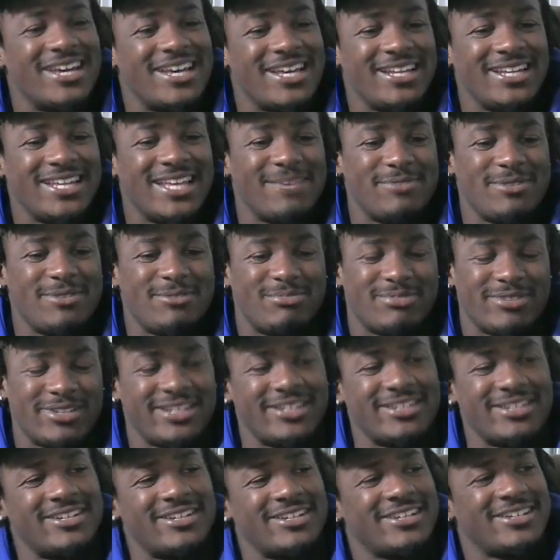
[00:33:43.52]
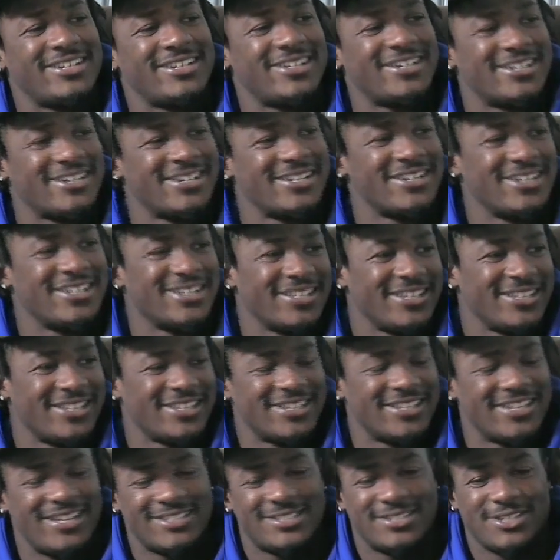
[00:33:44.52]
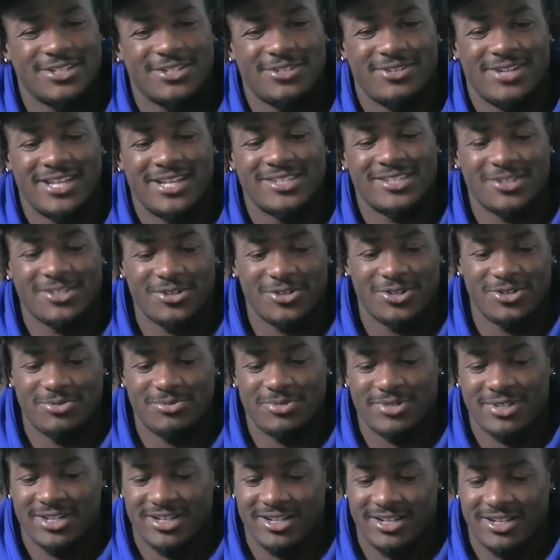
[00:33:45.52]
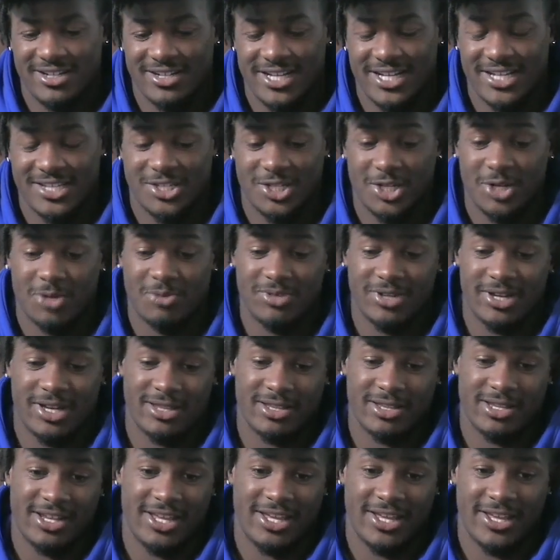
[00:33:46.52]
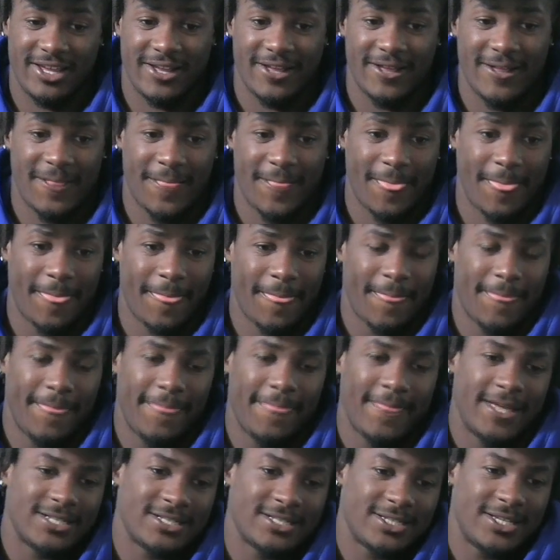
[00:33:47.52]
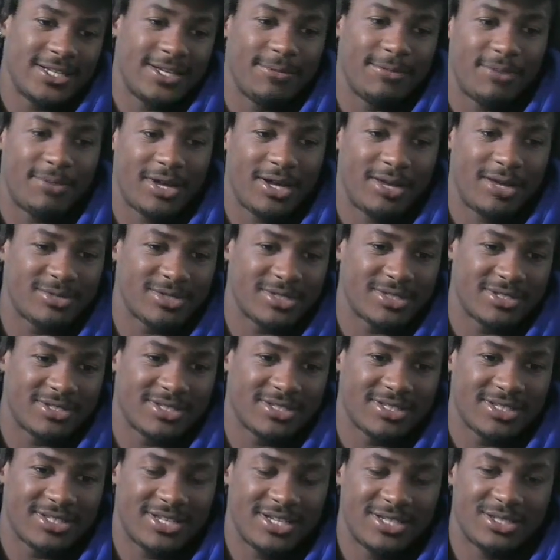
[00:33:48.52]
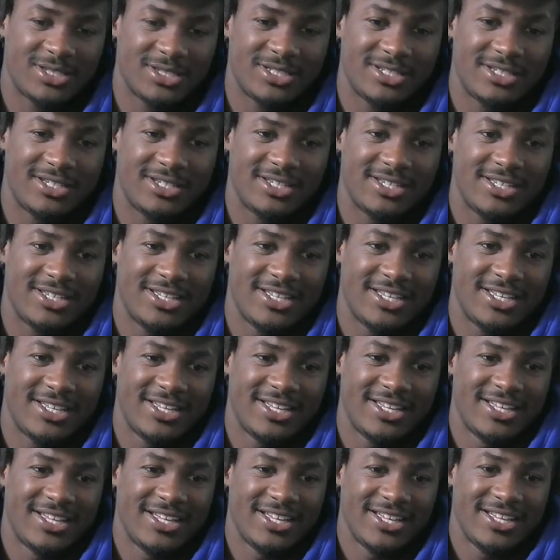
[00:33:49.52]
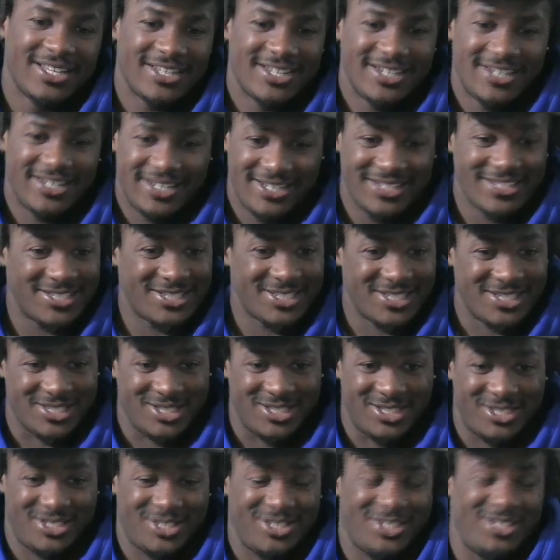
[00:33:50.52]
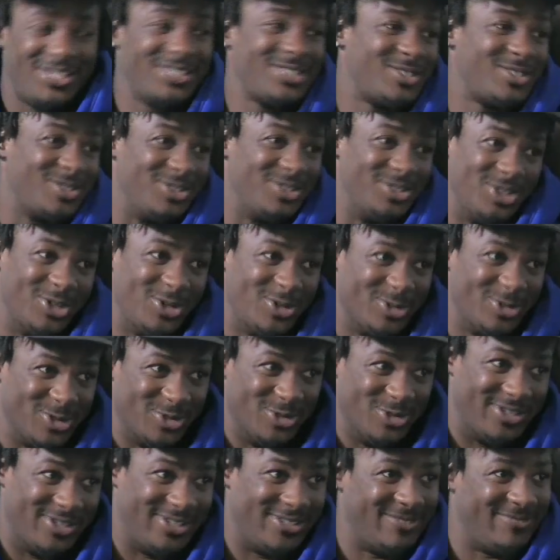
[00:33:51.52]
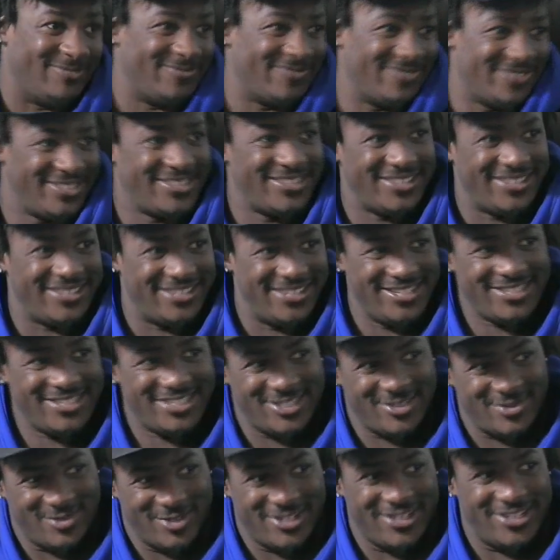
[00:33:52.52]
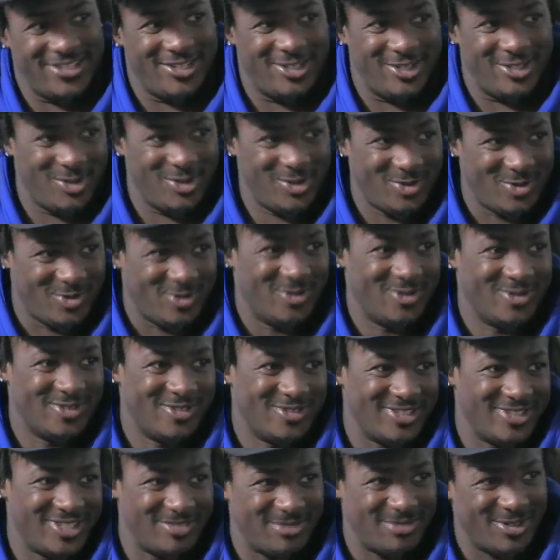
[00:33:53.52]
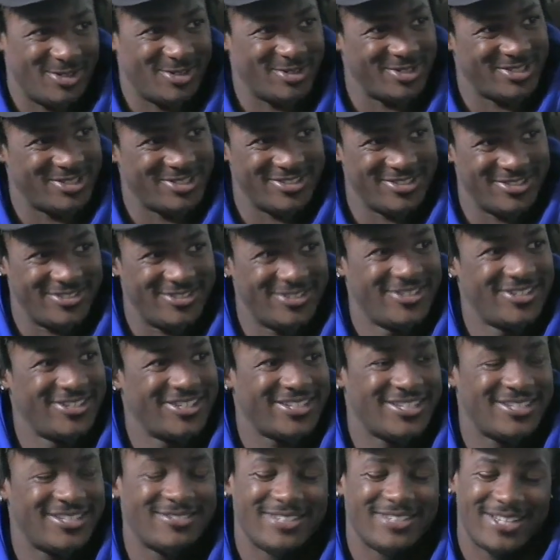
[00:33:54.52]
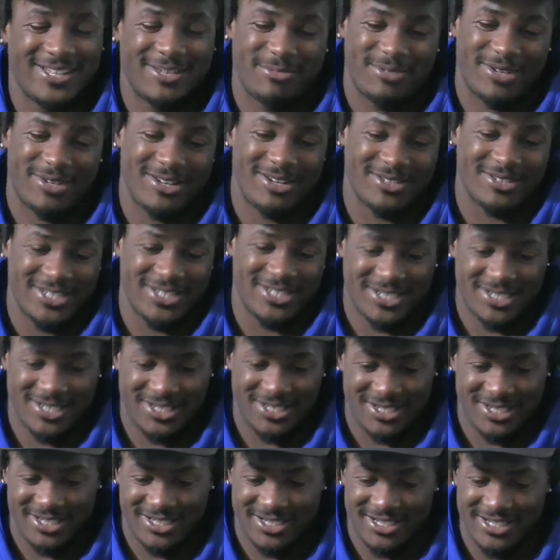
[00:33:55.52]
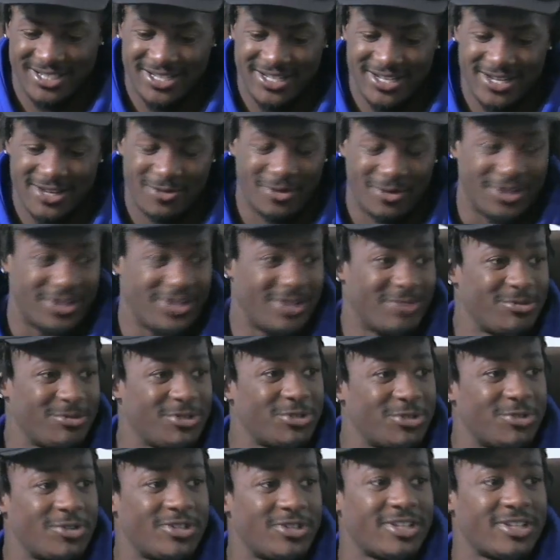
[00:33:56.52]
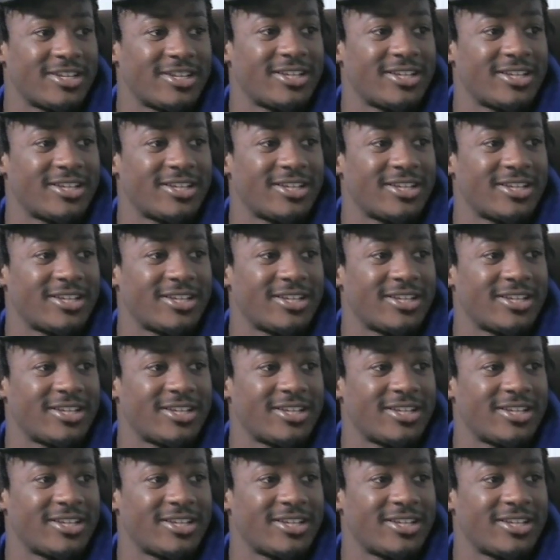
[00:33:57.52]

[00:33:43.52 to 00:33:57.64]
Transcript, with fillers: let me play. Yeah. I told I told him uh, I told him the other day. I said, "Pops, I said, this is this is your dream. This is what you yeah. was supposed to do." I was like, "Pops, this is what I'm doing,